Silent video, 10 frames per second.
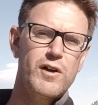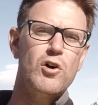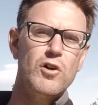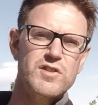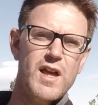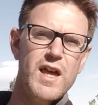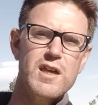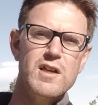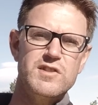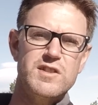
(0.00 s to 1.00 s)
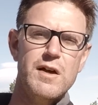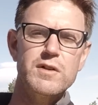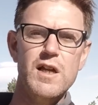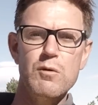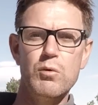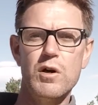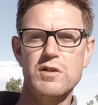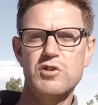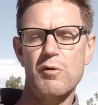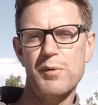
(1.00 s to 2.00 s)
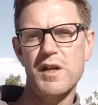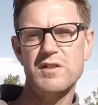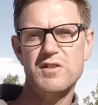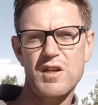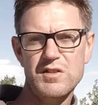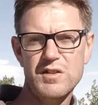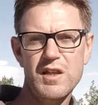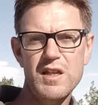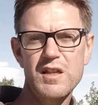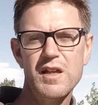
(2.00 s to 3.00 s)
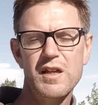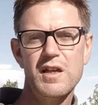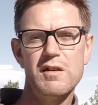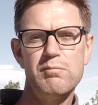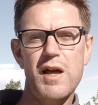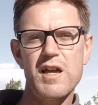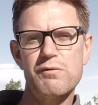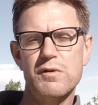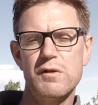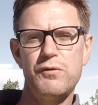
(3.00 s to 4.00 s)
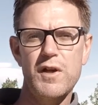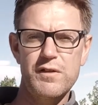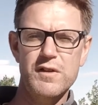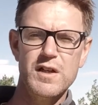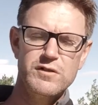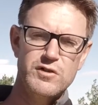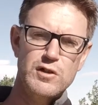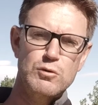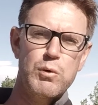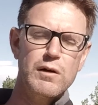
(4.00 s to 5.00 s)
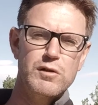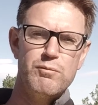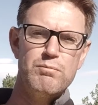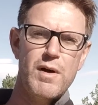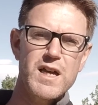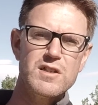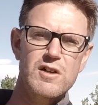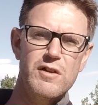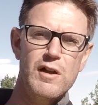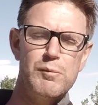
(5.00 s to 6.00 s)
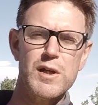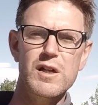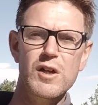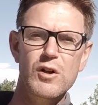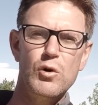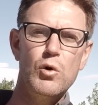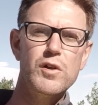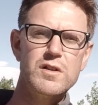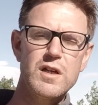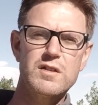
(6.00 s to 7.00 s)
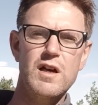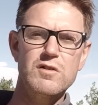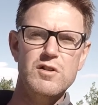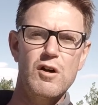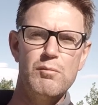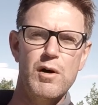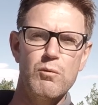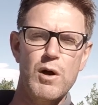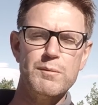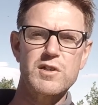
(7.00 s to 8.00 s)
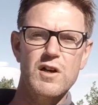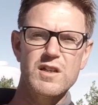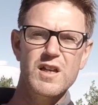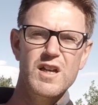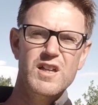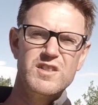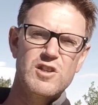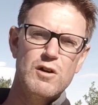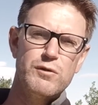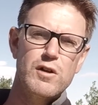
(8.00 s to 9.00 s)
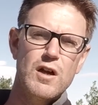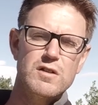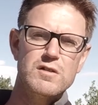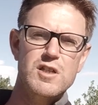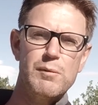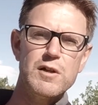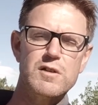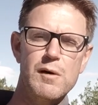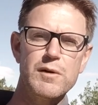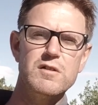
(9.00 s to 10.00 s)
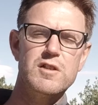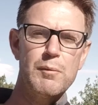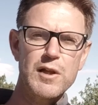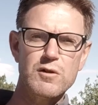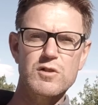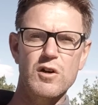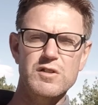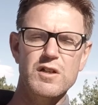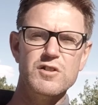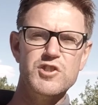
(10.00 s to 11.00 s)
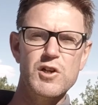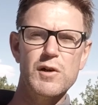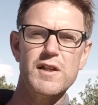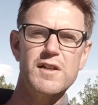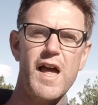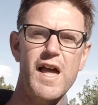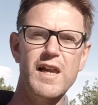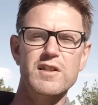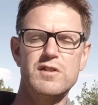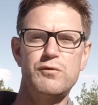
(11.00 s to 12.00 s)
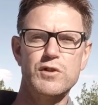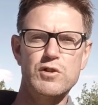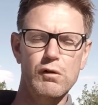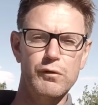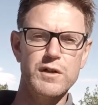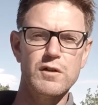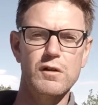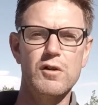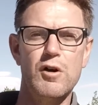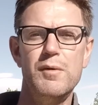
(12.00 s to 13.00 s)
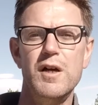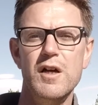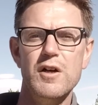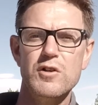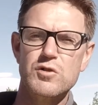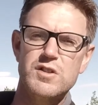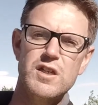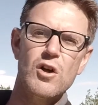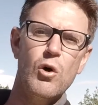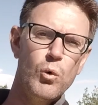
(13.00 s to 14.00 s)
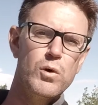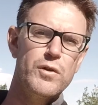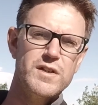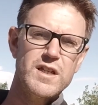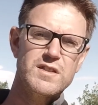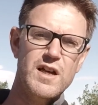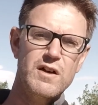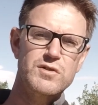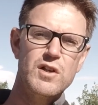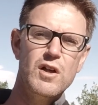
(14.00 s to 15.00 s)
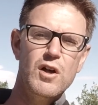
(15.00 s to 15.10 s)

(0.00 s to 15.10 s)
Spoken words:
got a 7-day workshop in Tuscany in May, from the 5th to the 12th of May. So there'll be all the details on my website. So if you go to www.julianelliottphotography.com, you'll see all of the details